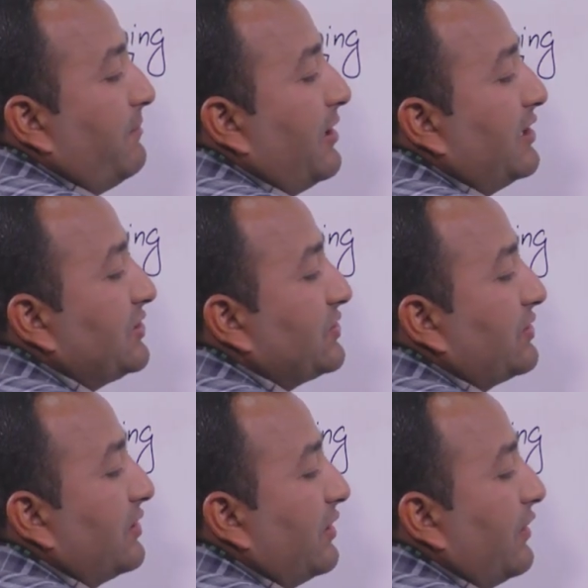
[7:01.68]
plus
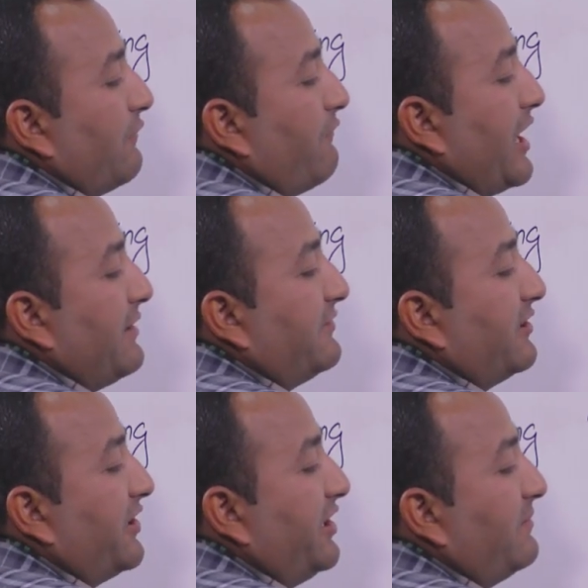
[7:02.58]
5,
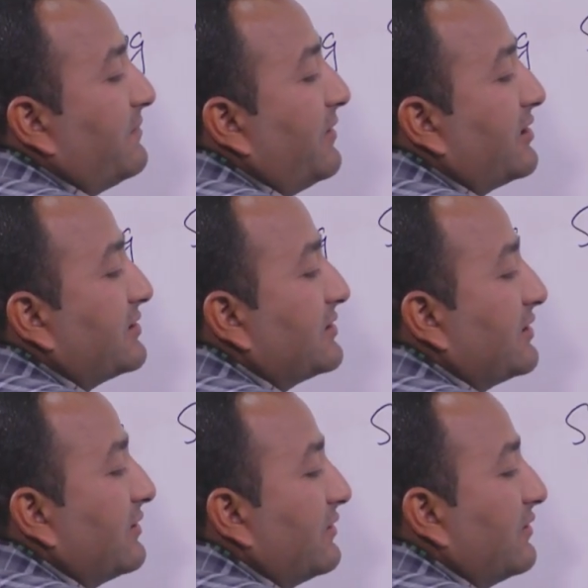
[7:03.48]
30, plus
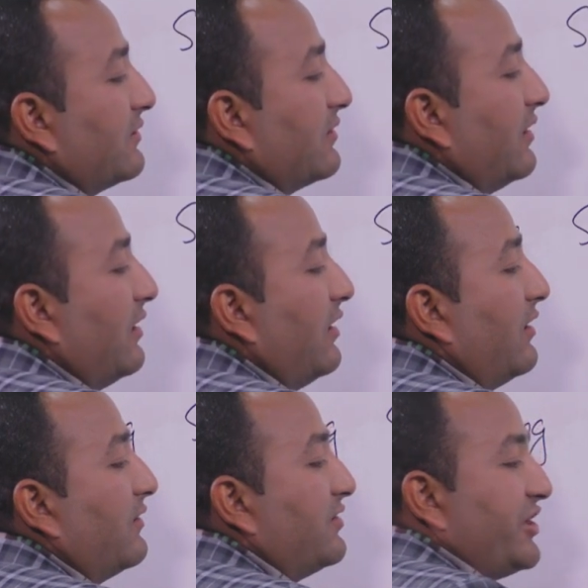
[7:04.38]

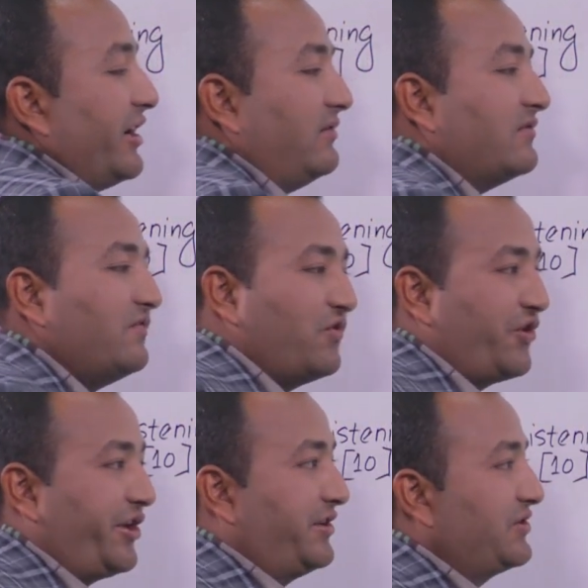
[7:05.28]
10,
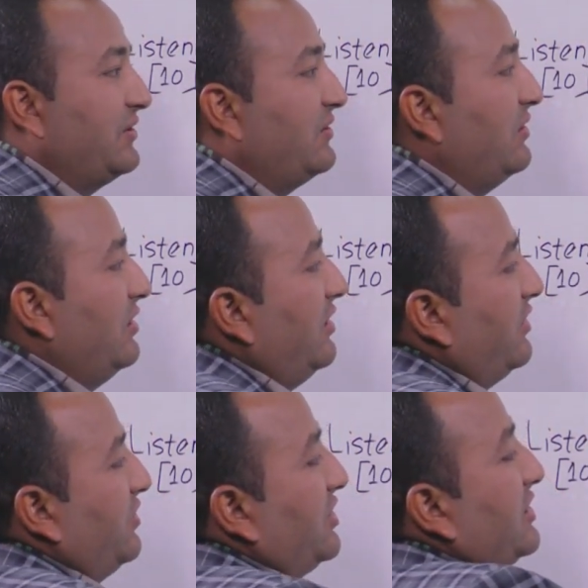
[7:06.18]
40. So
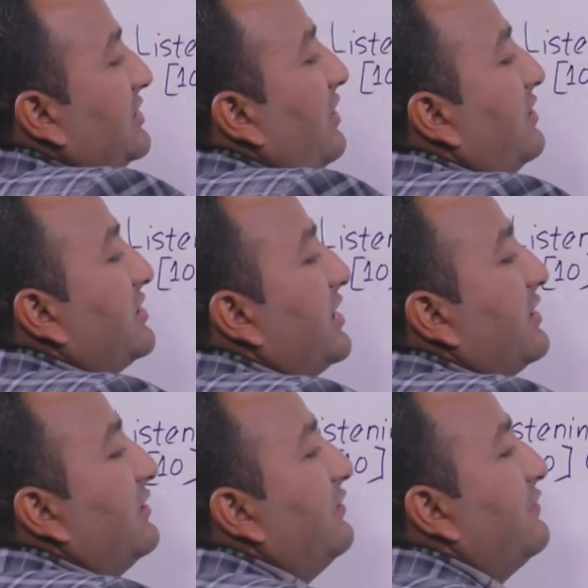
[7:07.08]
this is
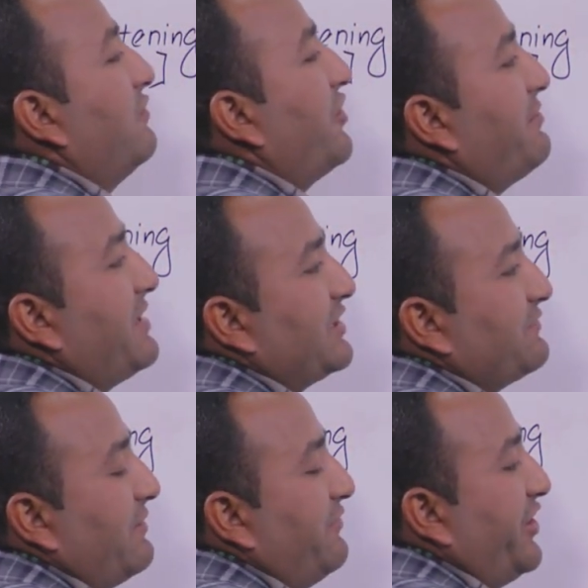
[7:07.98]
altogether 40 marks
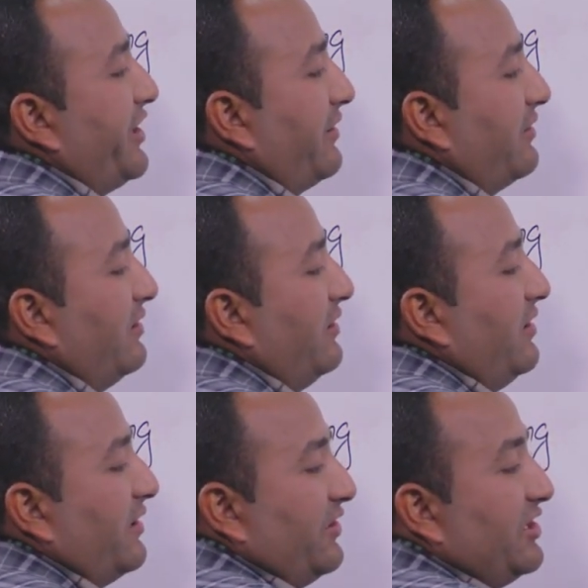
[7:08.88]
from reading.
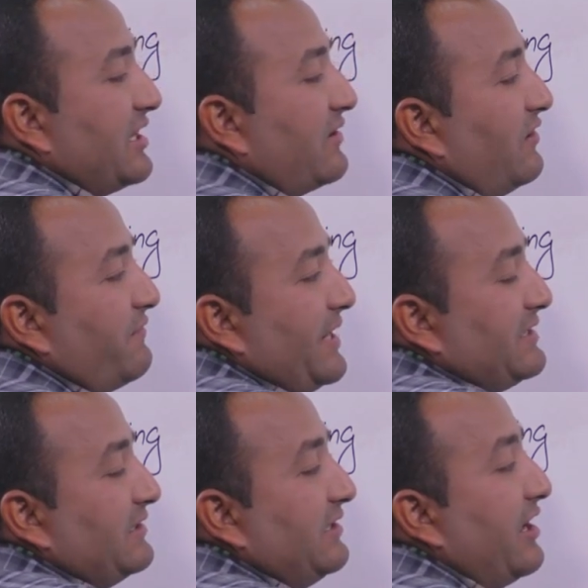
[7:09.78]
These are called
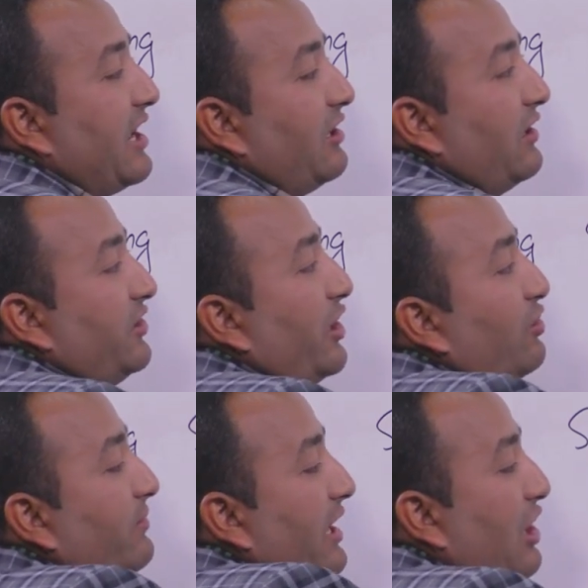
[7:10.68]
passages. There
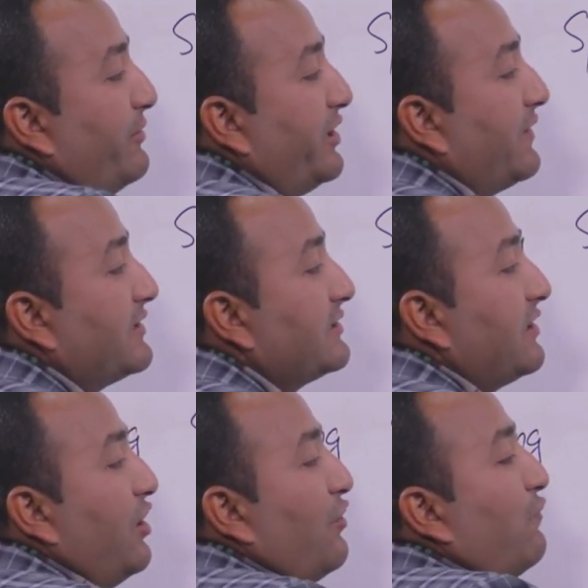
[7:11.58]
will be how many questions?
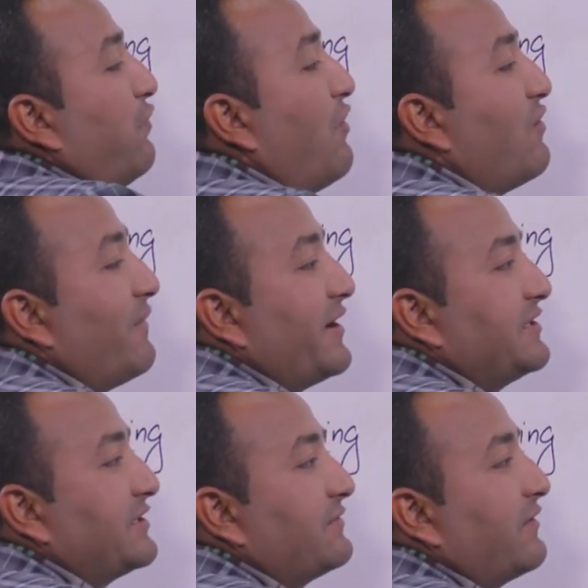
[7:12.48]
4
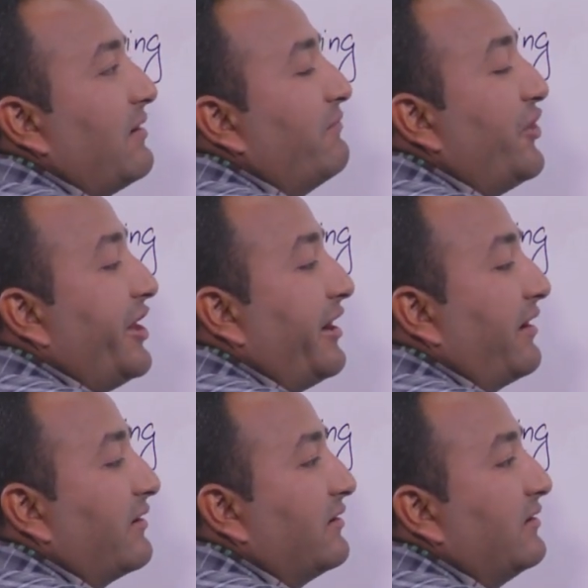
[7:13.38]
questions from reading